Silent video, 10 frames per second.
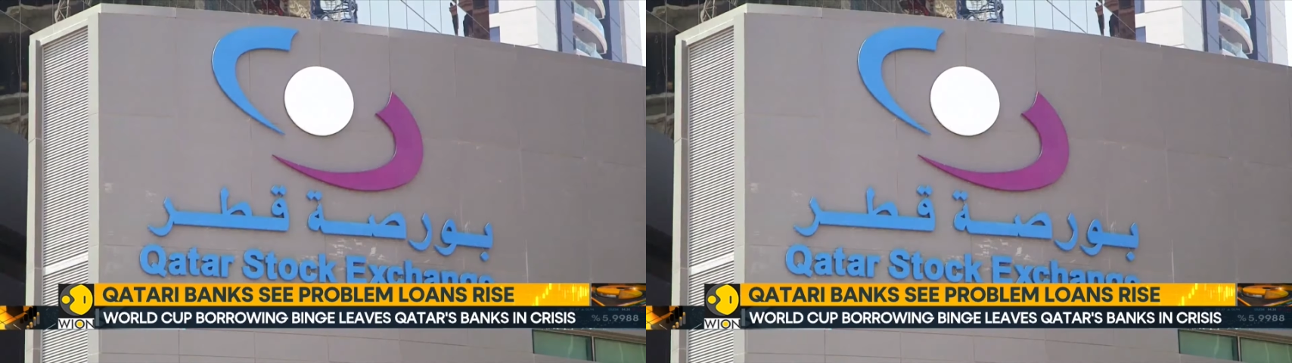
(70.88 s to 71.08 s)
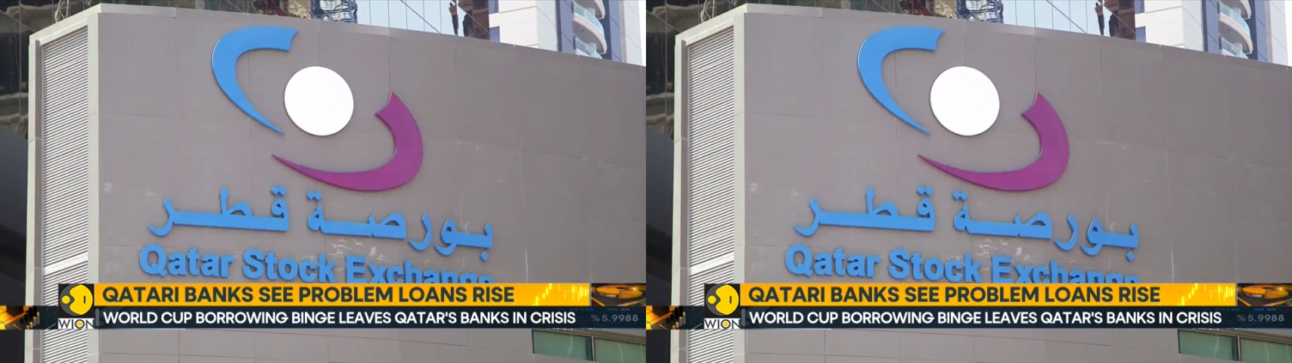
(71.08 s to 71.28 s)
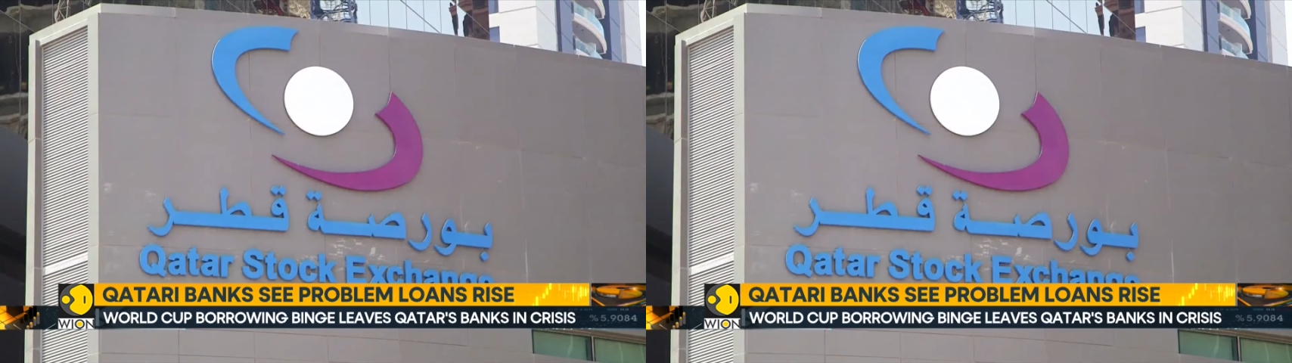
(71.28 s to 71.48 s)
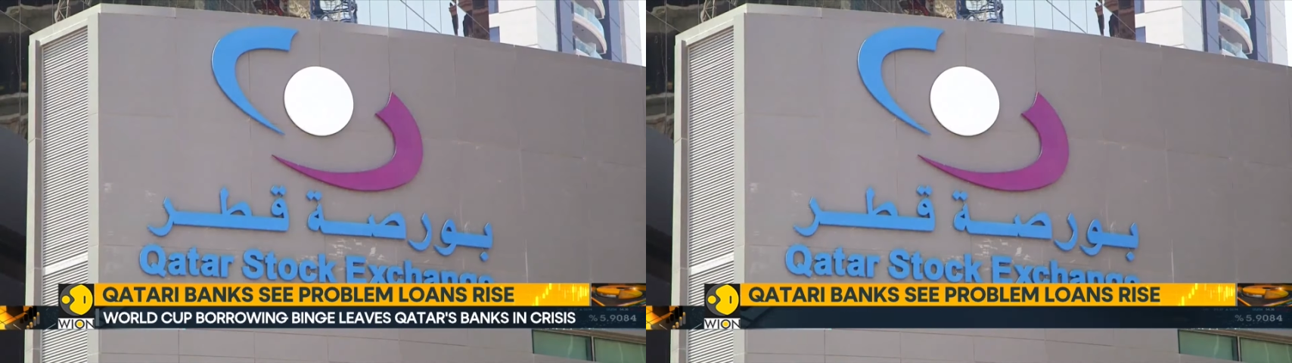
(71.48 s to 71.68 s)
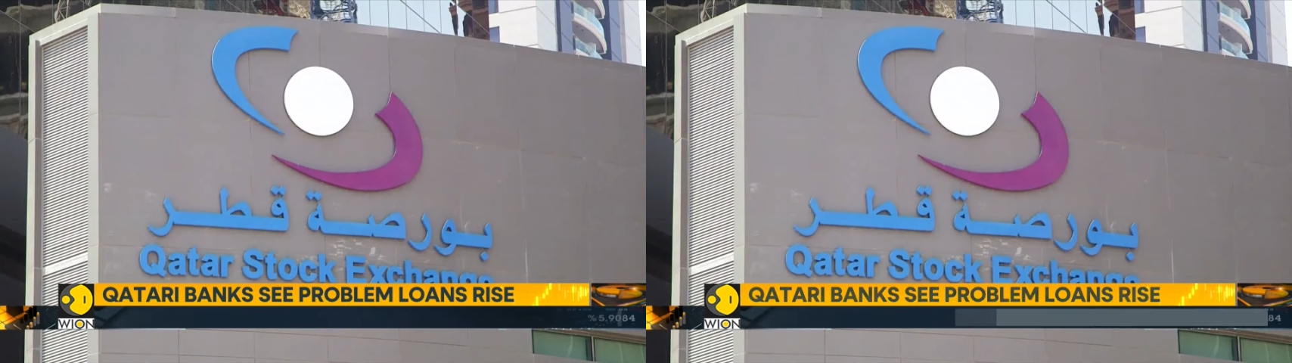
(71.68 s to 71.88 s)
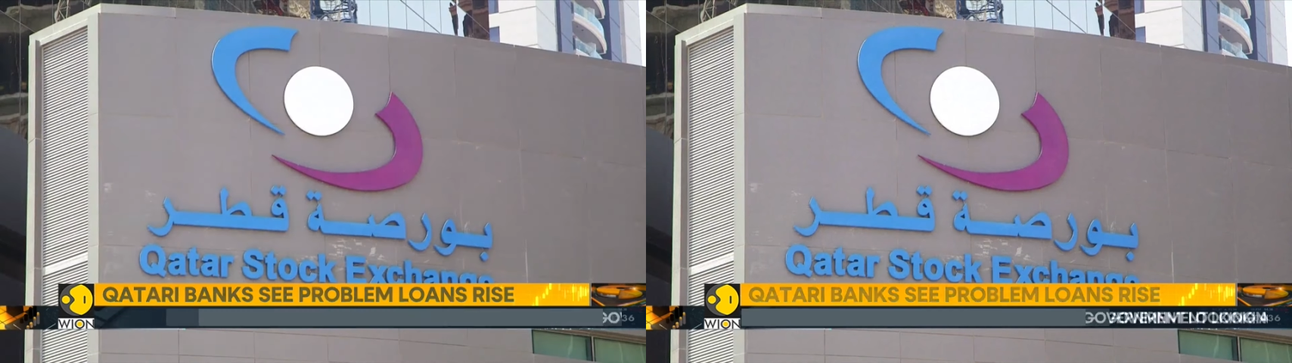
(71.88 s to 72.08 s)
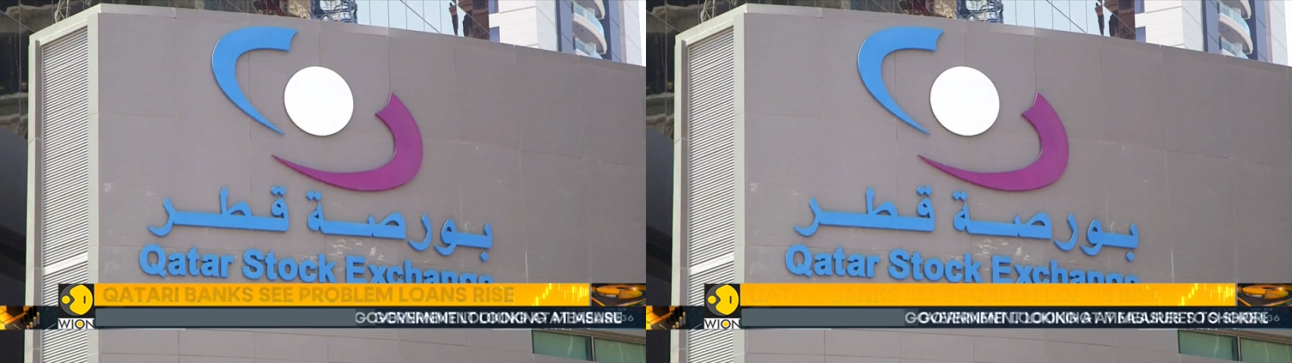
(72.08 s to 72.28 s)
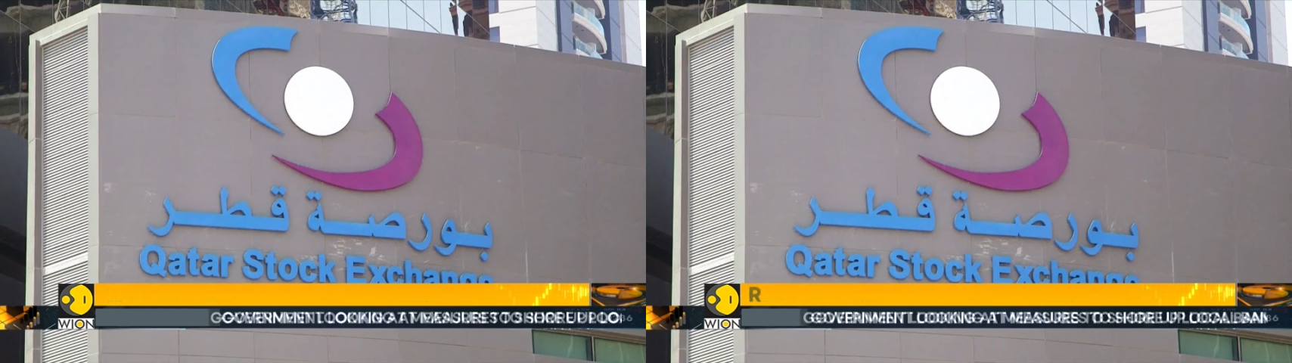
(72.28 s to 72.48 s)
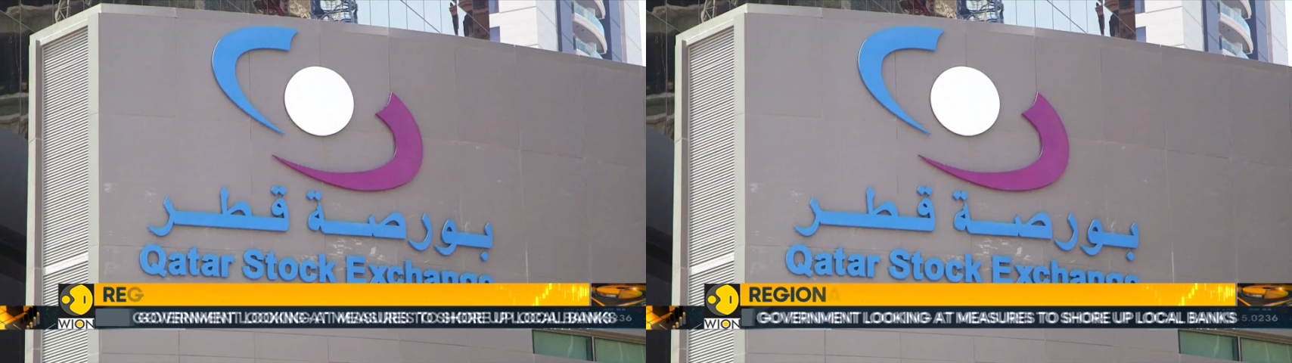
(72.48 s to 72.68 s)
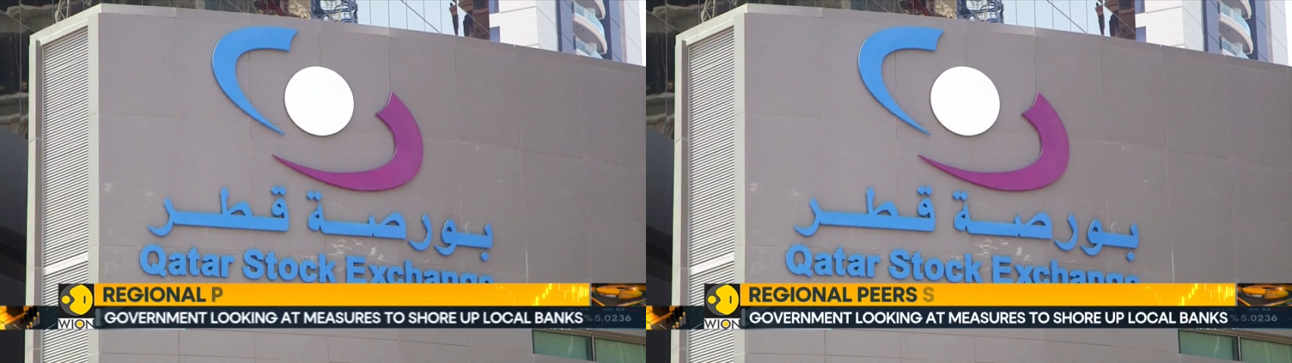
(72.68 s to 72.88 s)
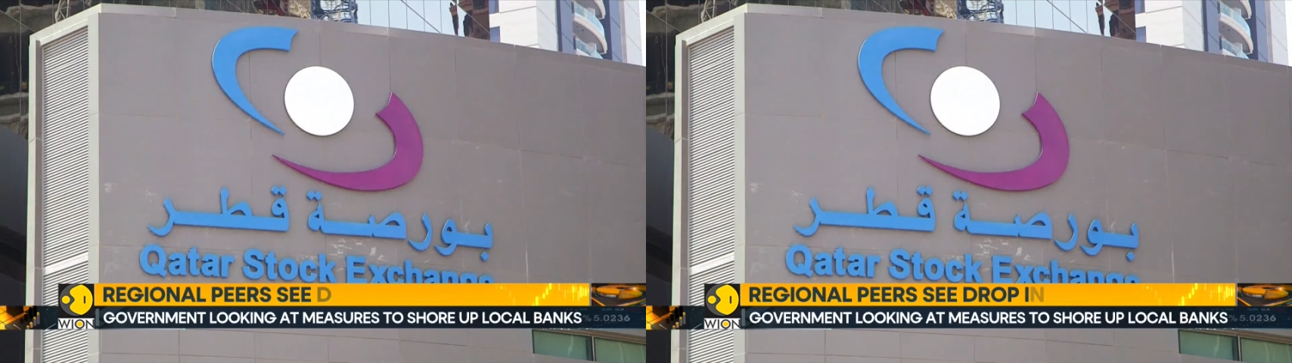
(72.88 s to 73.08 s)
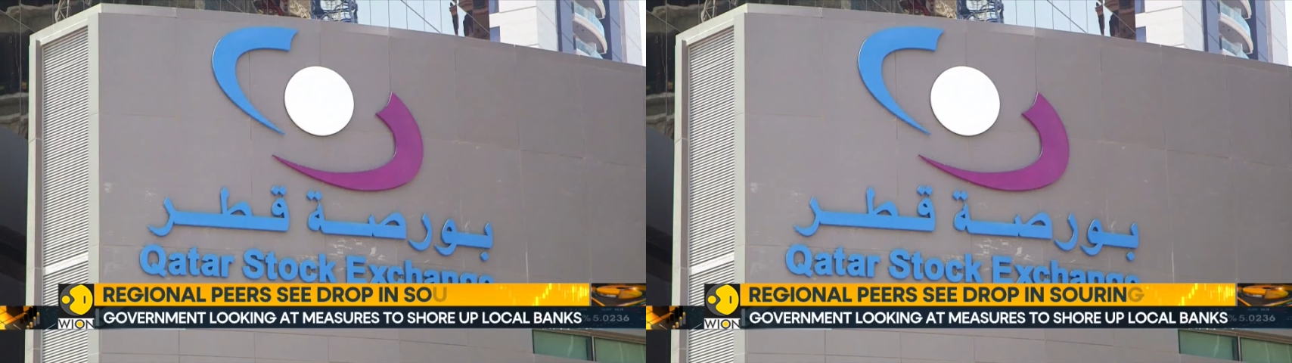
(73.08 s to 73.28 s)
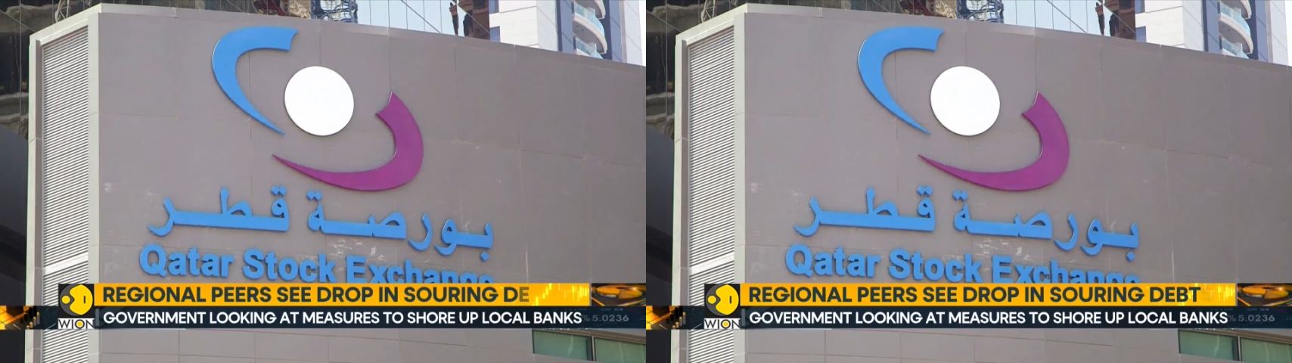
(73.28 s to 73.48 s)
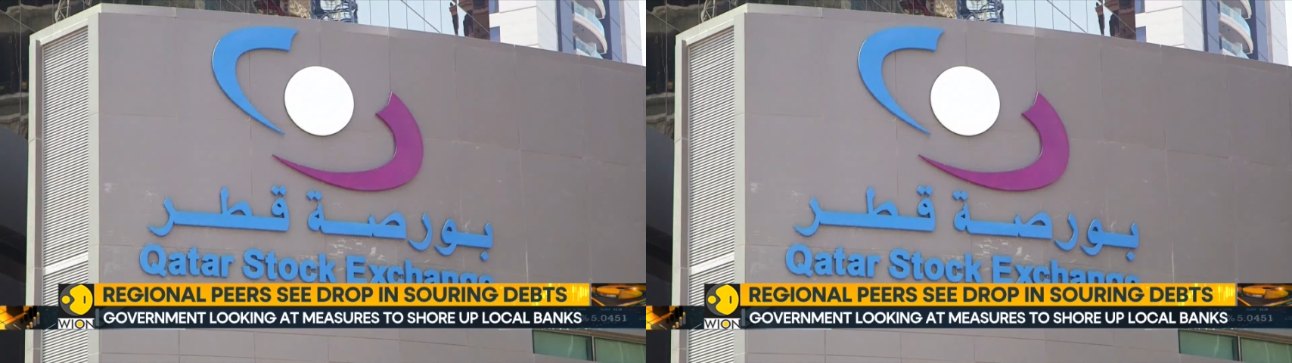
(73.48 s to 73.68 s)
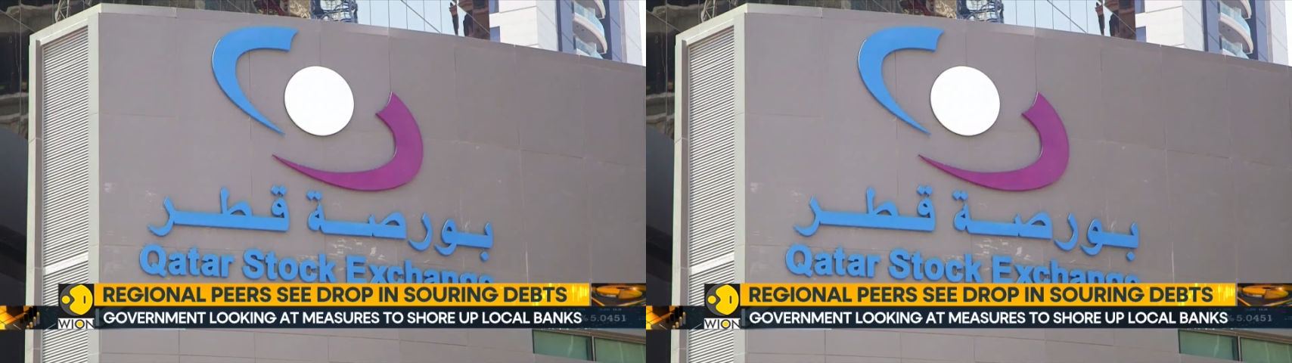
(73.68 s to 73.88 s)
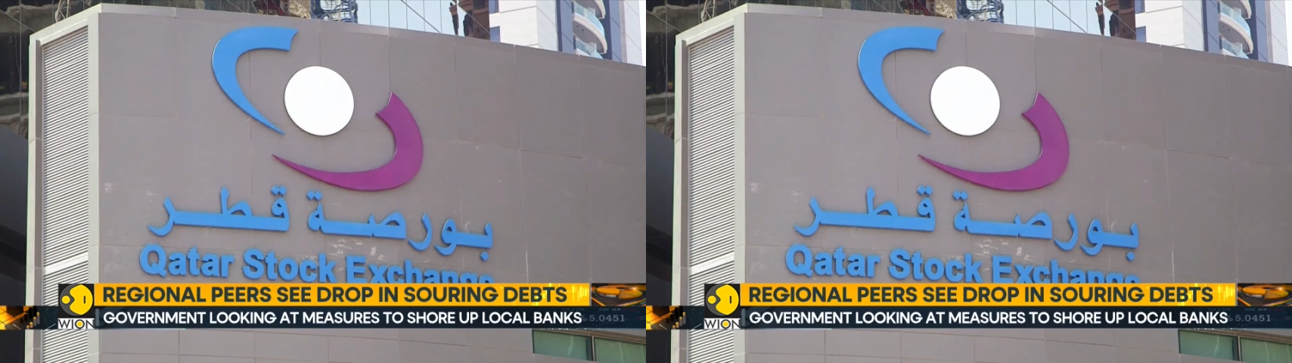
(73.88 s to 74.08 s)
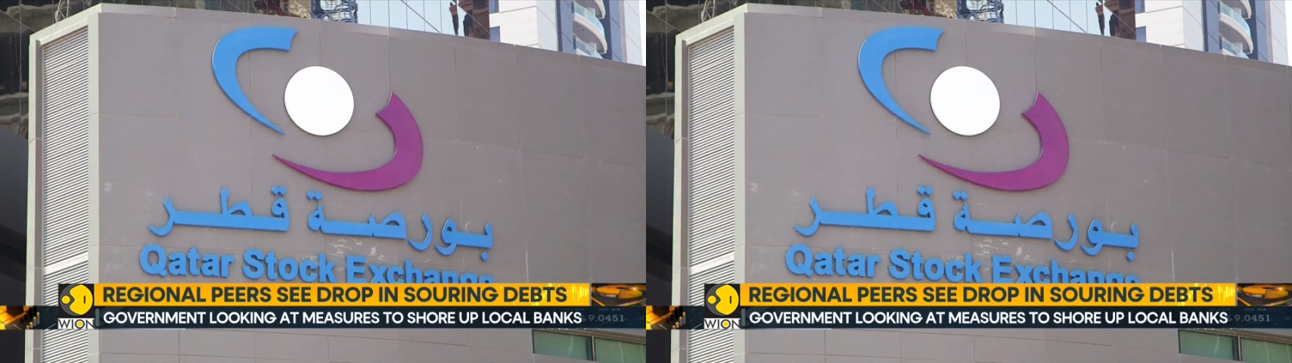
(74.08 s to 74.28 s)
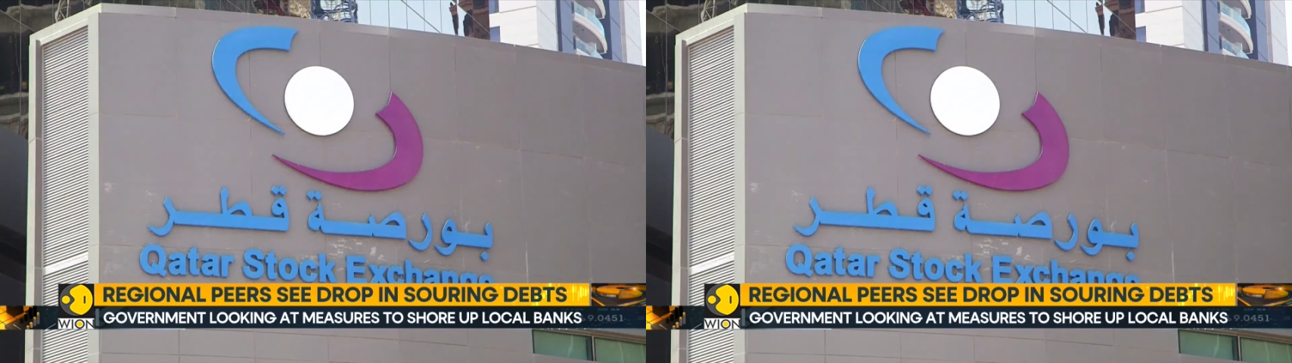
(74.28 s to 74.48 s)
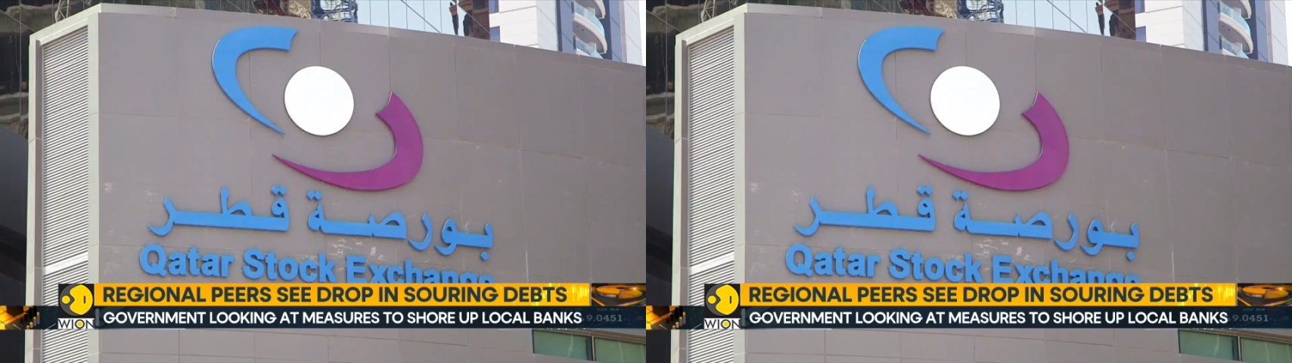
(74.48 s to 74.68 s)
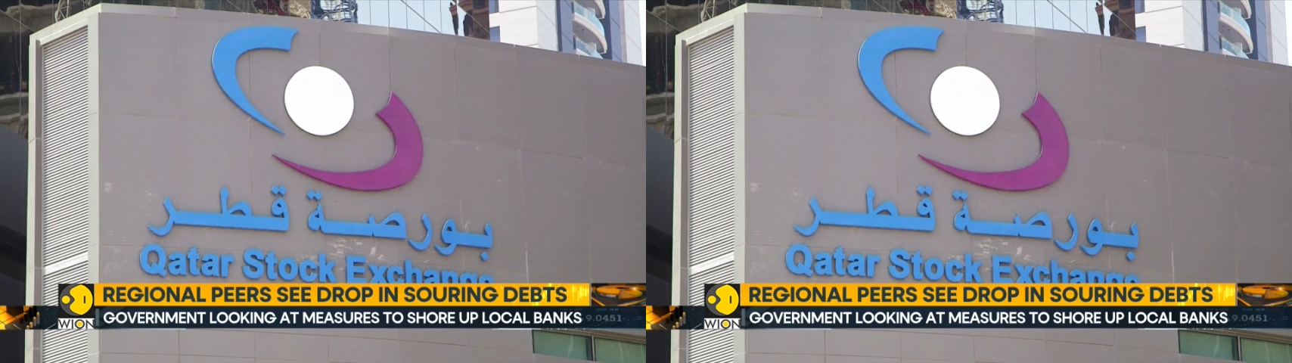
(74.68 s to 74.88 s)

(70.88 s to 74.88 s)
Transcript: No face is visible, so there are no lips to read.